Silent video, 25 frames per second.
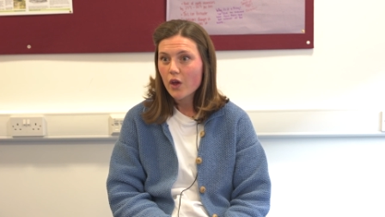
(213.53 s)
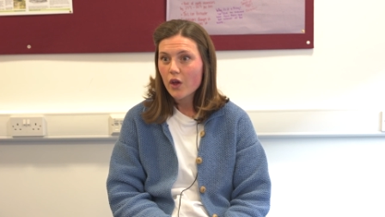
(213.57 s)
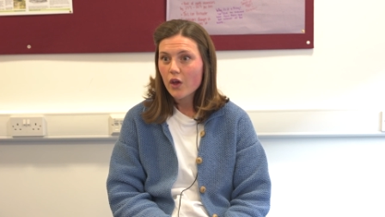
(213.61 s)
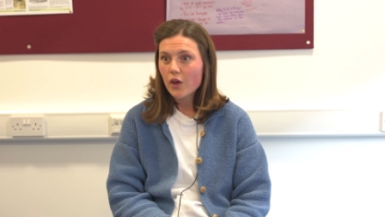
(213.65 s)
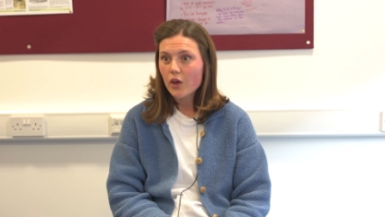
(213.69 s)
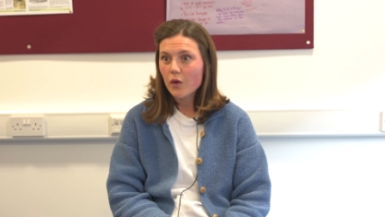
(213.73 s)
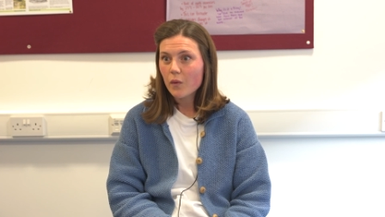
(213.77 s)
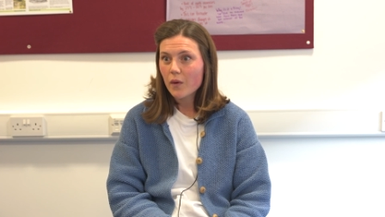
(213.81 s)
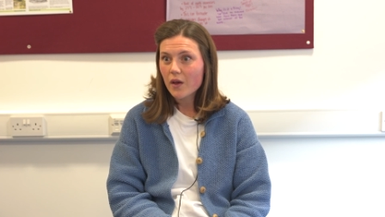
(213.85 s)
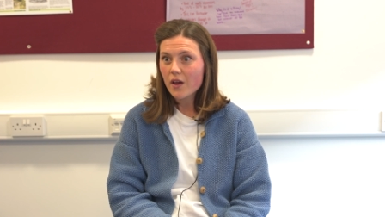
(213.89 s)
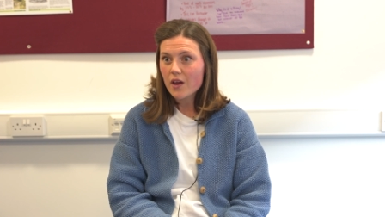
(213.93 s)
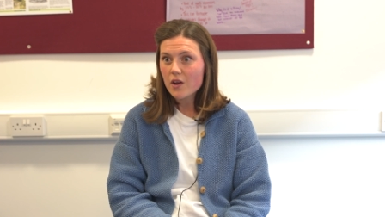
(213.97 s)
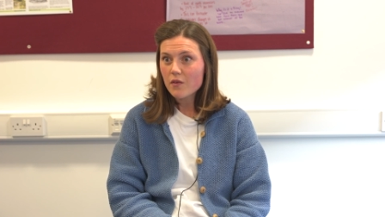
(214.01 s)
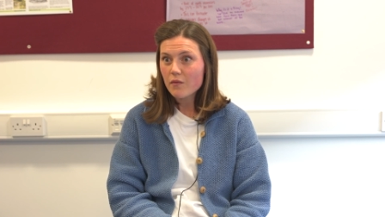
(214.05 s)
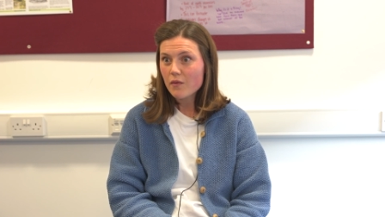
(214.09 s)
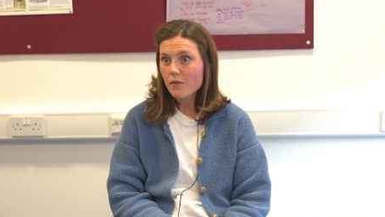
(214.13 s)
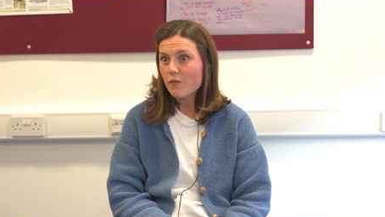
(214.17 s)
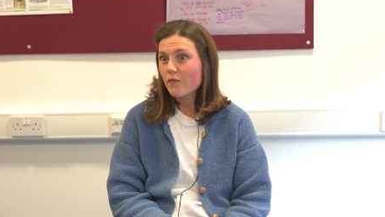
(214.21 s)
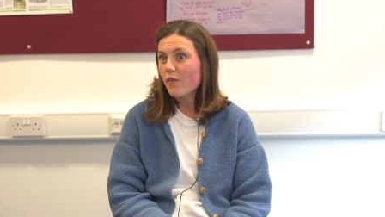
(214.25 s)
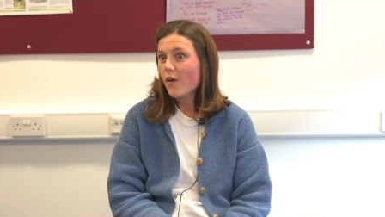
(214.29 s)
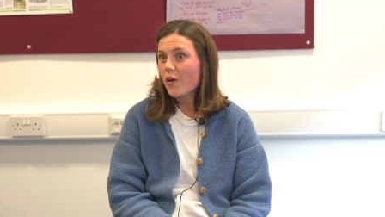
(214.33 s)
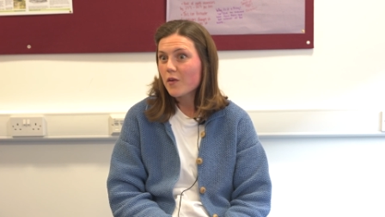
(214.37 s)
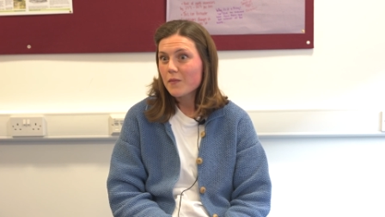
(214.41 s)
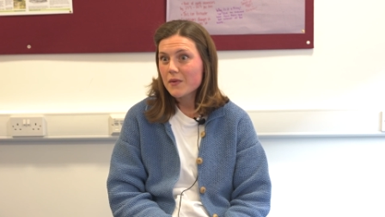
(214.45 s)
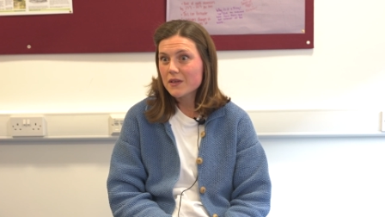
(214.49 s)
who are
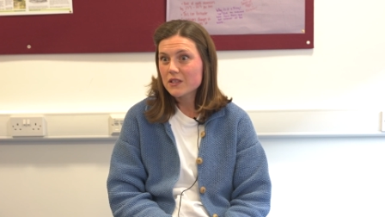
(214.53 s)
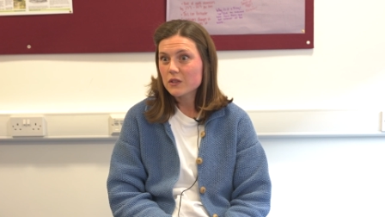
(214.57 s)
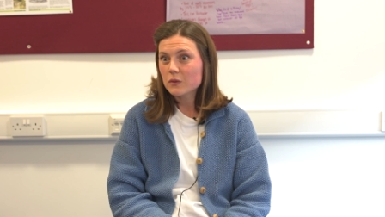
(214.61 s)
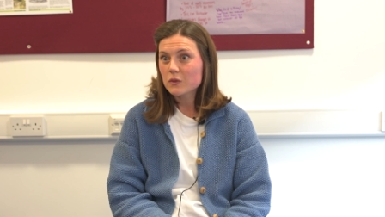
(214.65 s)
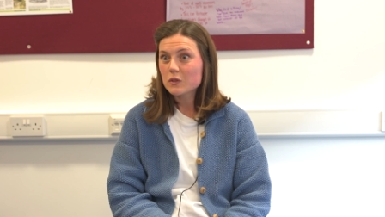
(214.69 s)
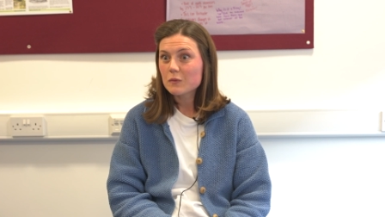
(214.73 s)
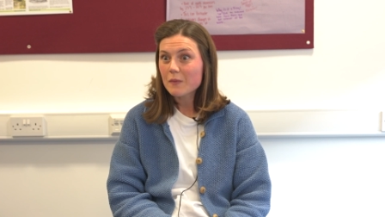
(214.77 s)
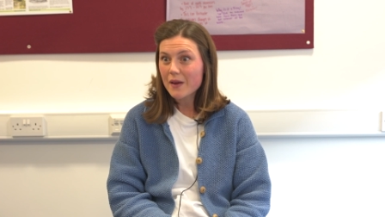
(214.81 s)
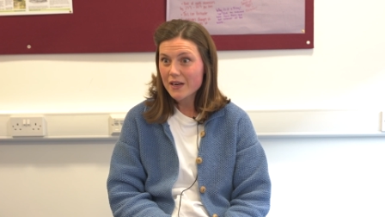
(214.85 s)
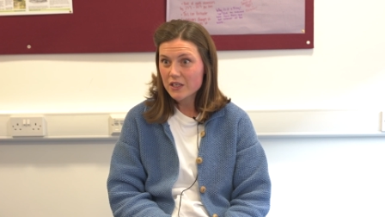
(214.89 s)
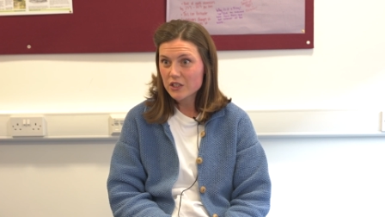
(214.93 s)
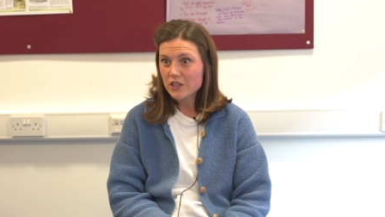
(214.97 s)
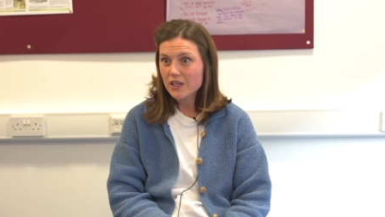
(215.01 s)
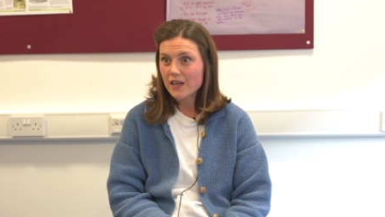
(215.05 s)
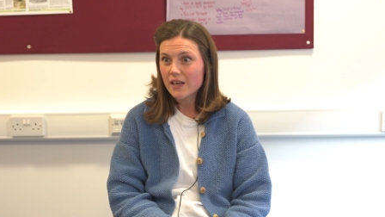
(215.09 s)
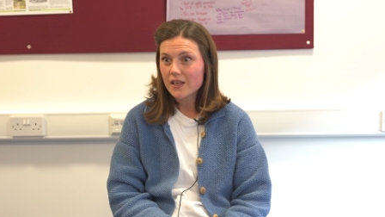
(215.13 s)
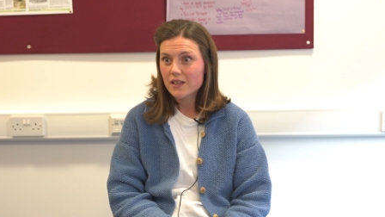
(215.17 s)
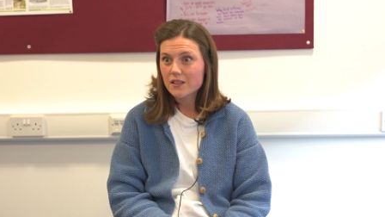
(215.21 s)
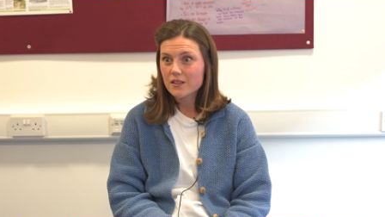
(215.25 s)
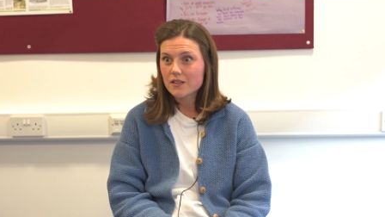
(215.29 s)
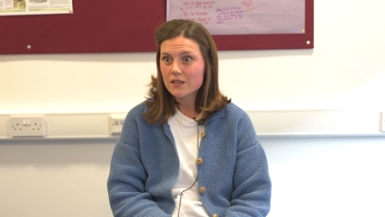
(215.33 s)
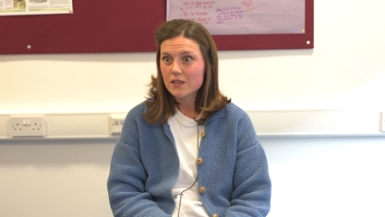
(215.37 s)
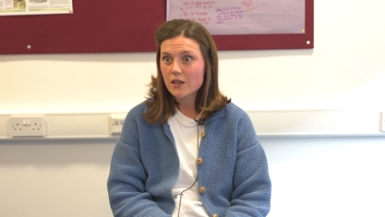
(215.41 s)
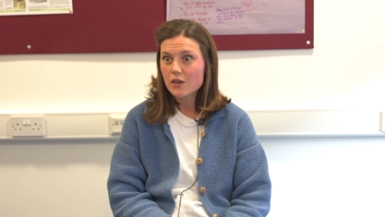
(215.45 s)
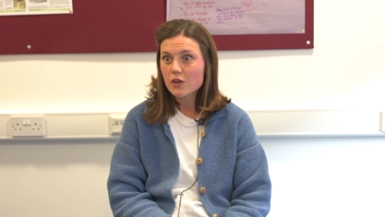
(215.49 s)
environmental
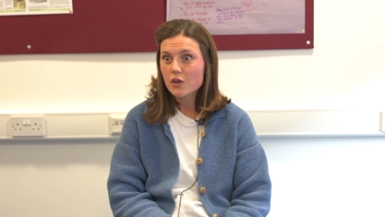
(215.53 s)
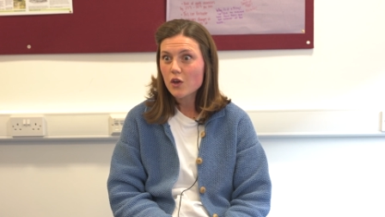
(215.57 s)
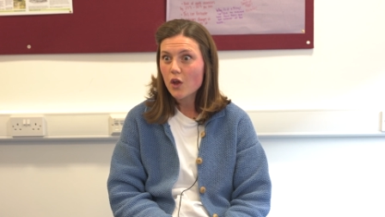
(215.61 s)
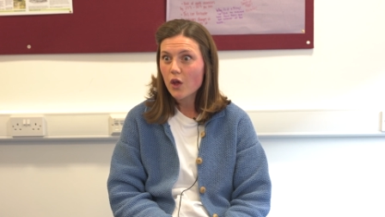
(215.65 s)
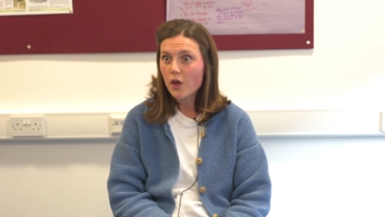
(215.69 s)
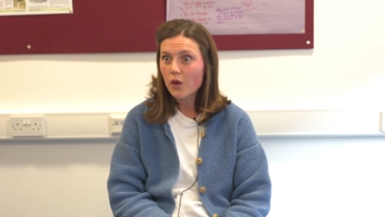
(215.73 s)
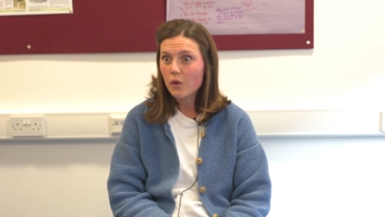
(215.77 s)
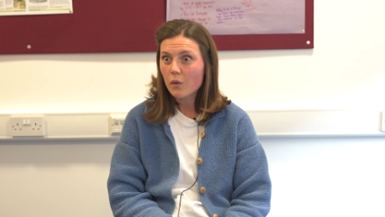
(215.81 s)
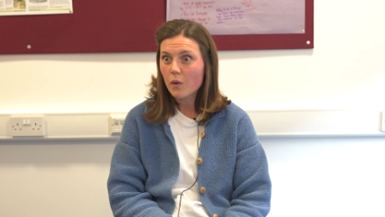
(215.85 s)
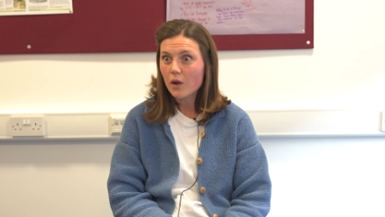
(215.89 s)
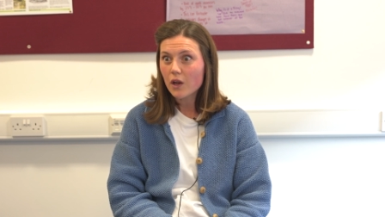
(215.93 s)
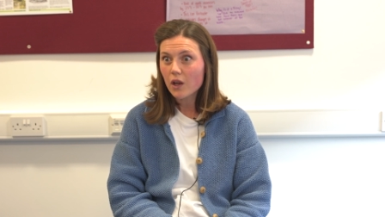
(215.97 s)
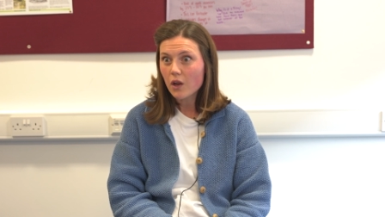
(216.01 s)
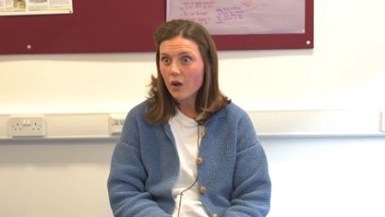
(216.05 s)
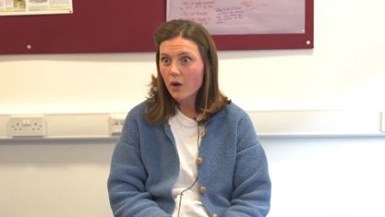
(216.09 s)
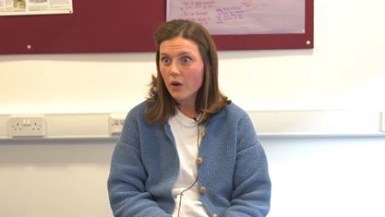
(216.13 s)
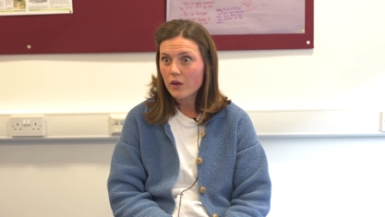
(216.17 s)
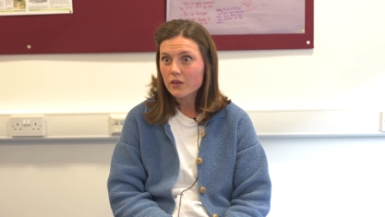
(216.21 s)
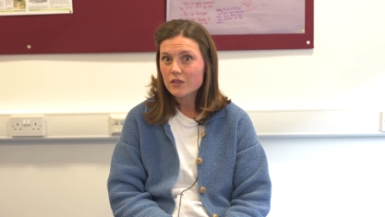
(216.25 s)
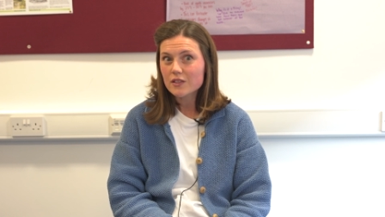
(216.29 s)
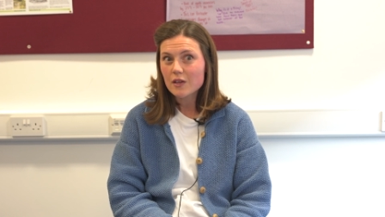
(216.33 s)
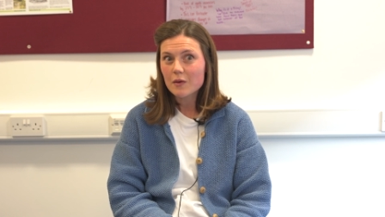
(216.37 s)
specialists that know a lot